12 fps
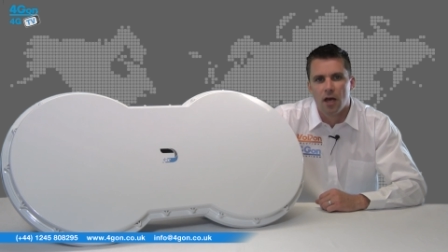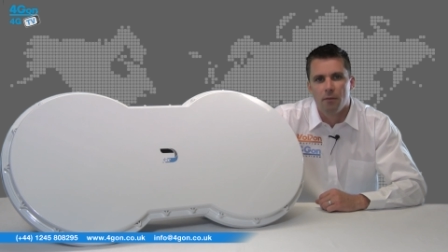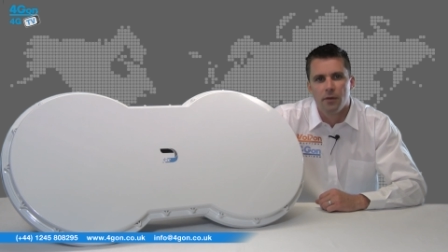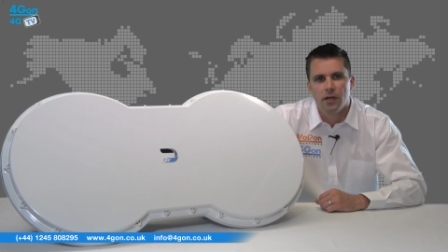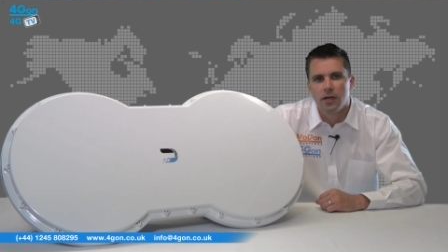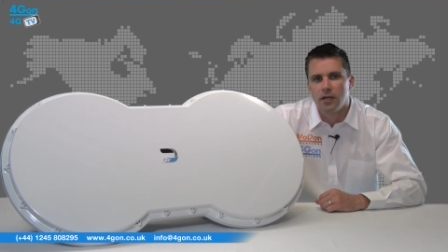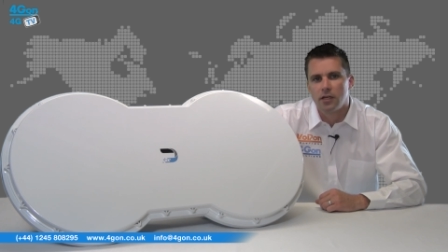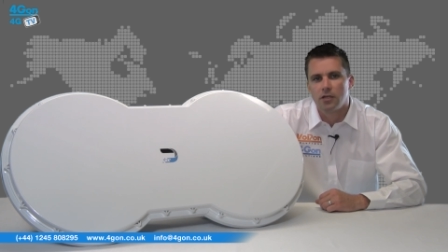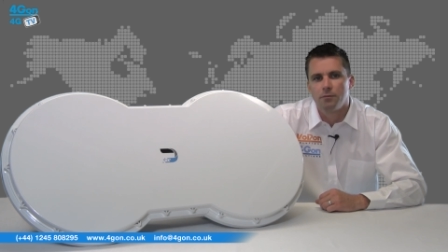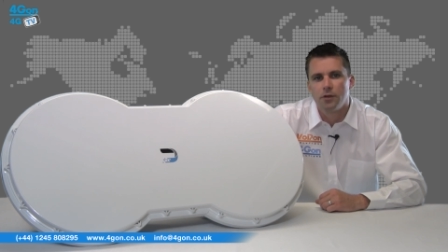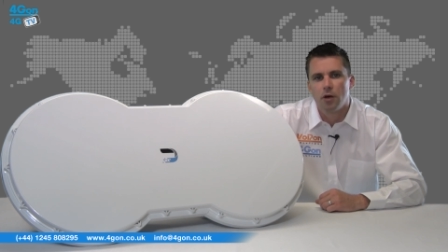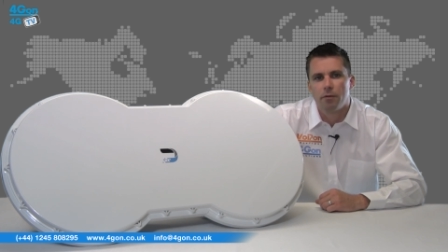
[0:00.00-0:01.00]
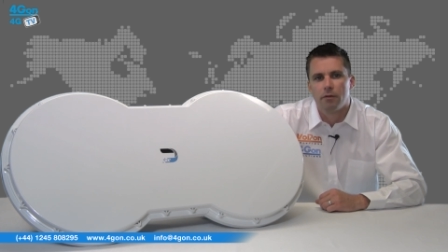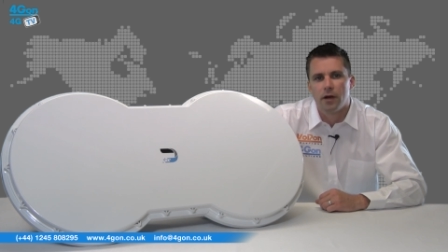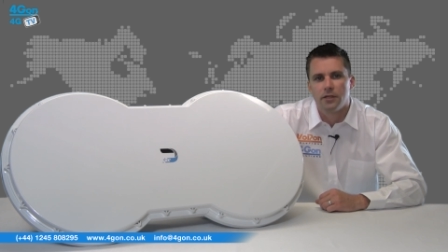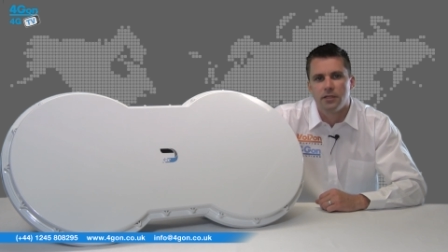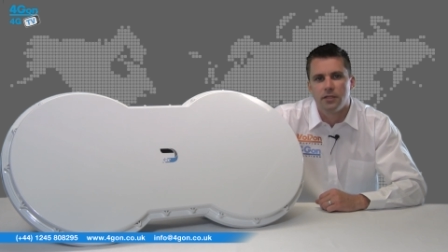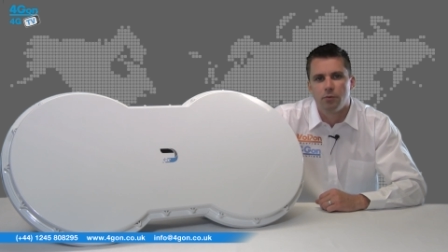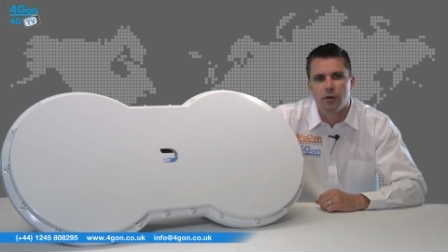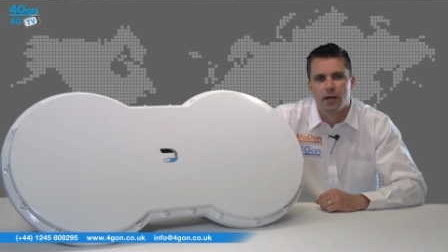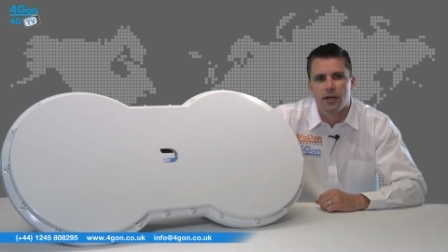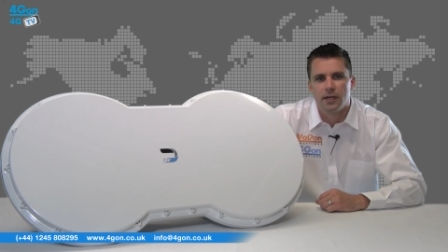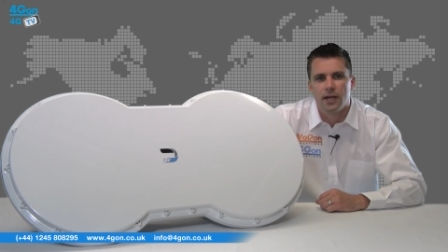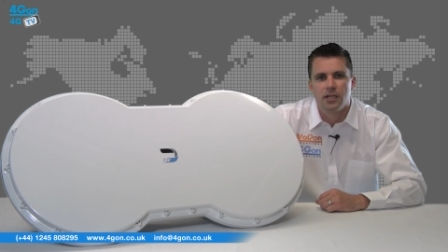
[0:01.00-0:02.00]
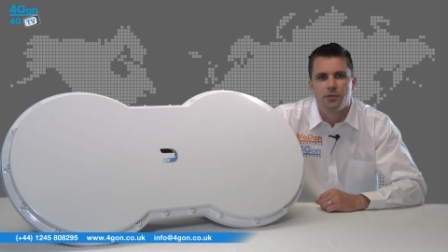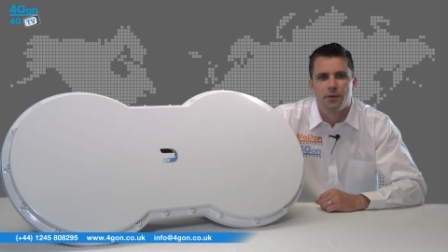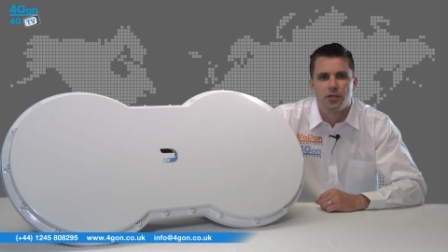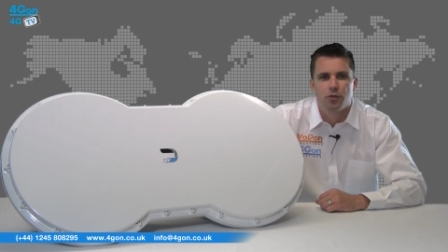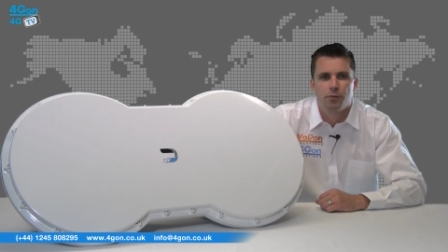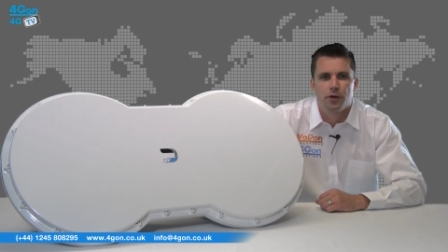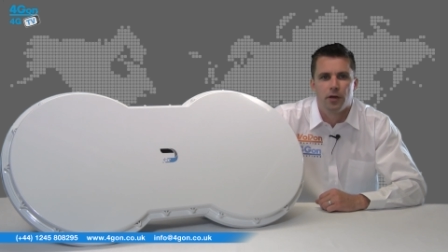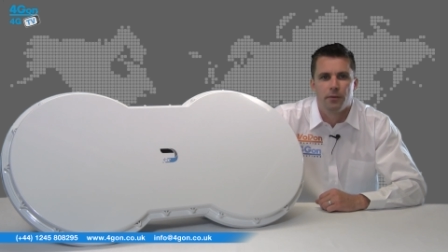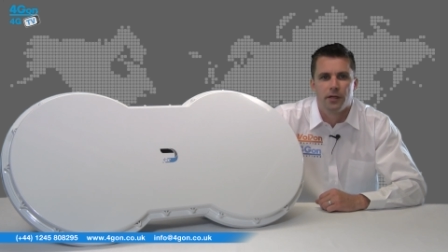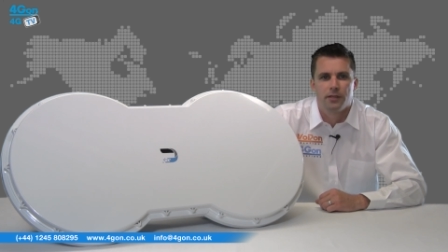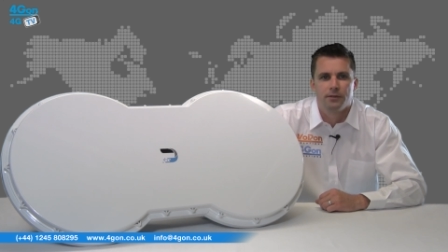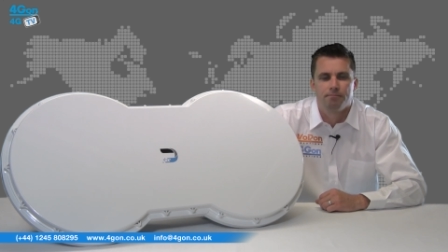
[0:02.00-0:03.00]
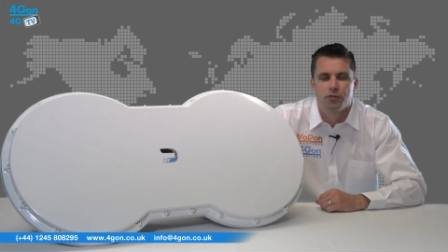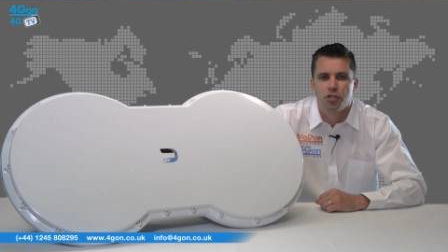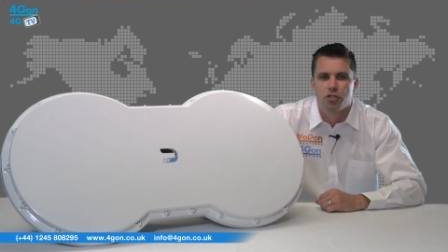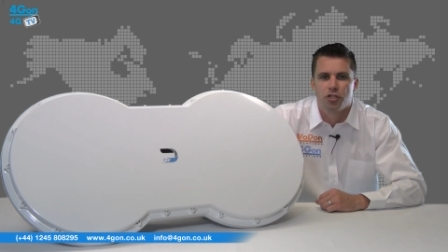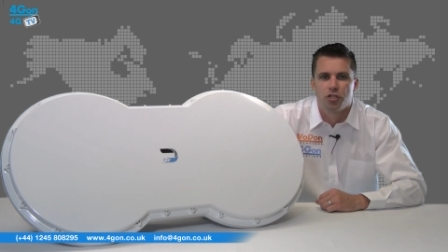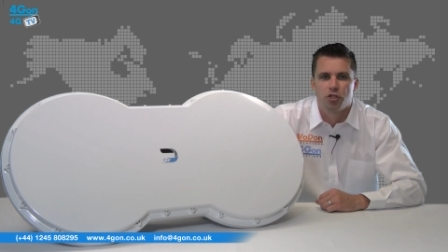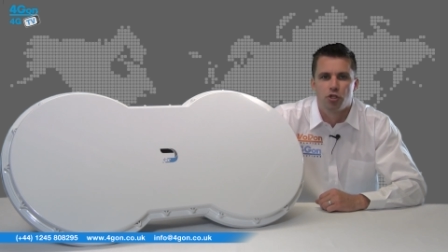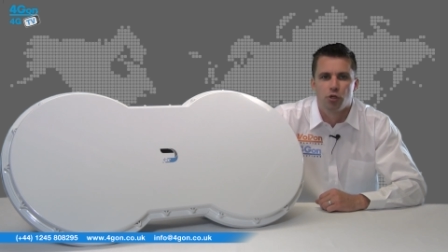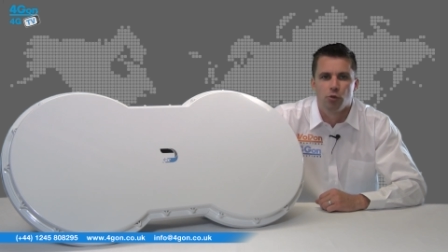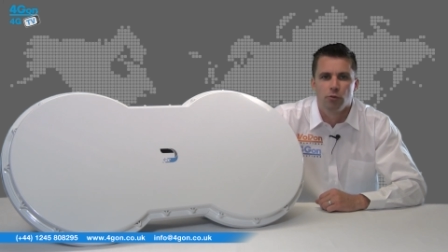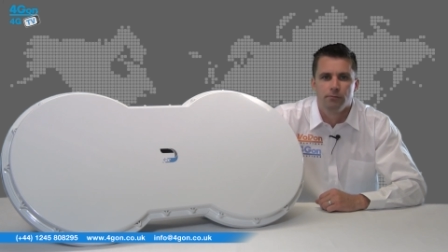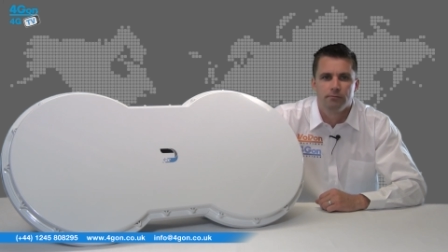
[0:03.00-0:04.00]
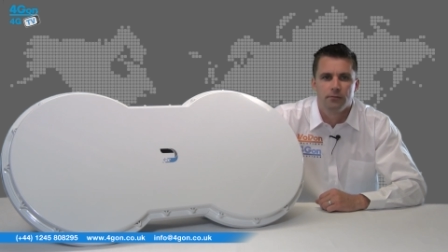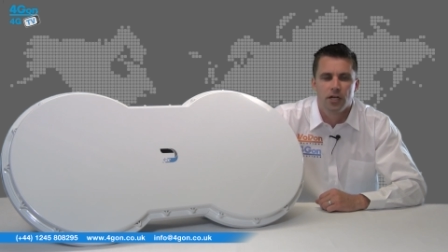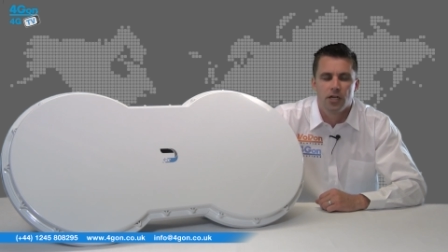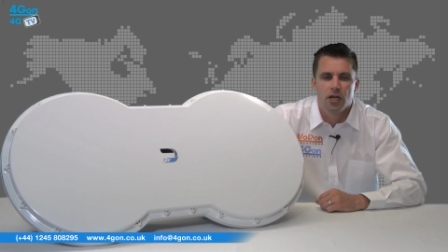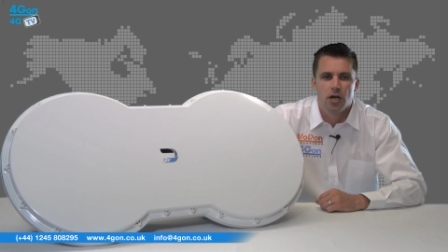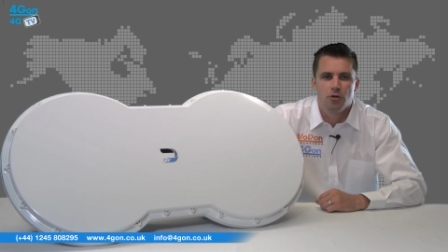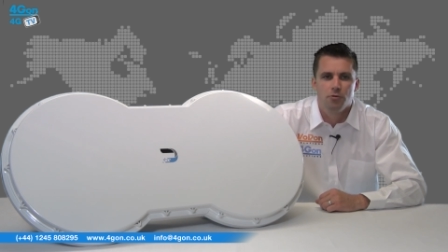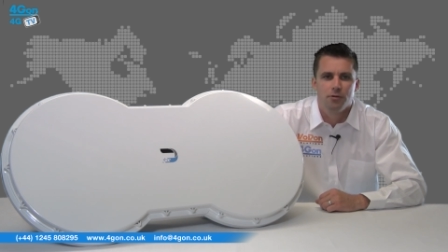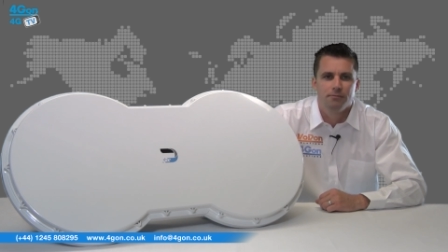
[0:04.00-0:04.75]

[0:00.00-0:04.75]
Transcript: meaning it can be operated without any special permit. Just install and go.